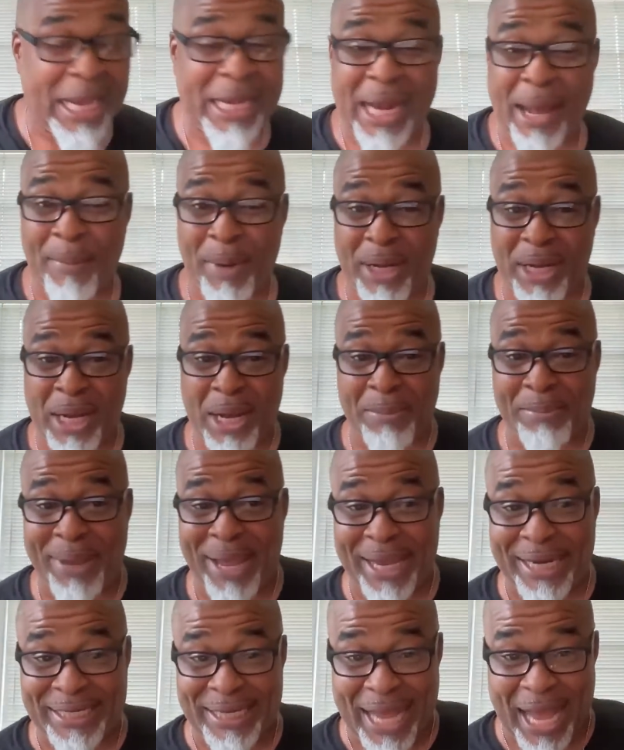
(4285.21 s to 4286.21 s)
and I'm gonna come
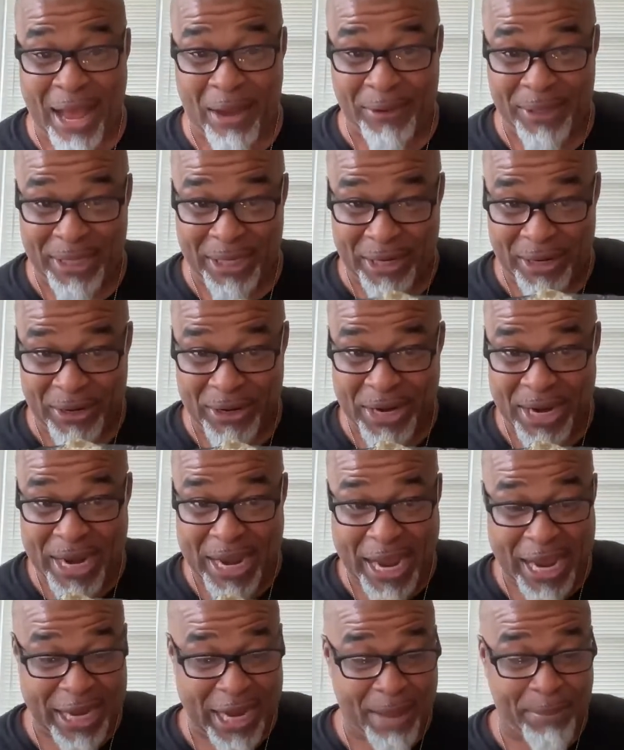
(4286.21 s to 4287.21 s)
back down here
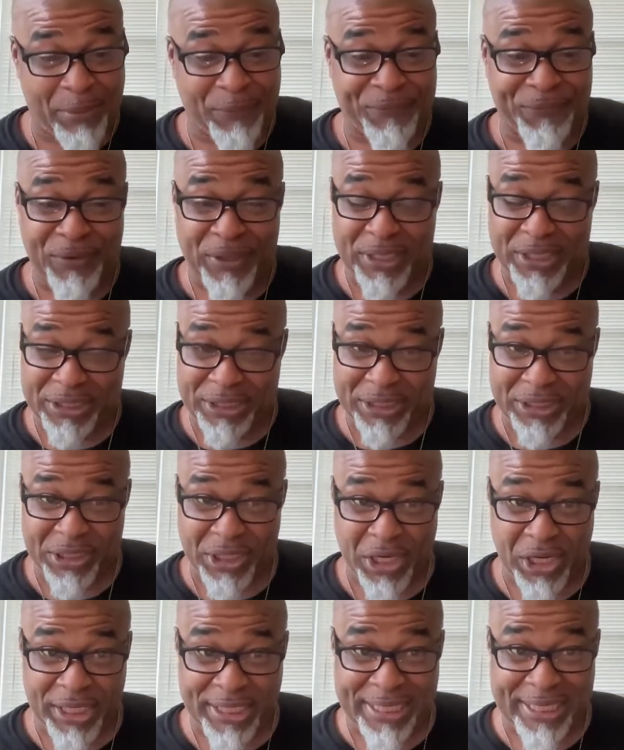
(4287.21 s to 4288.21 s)
and I'm gonna finish this
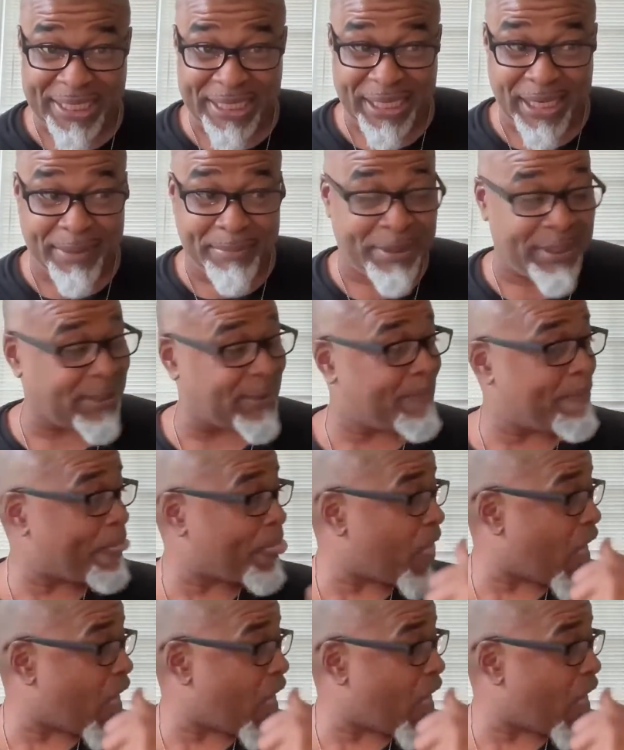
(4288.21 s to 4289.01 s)
honey and lemons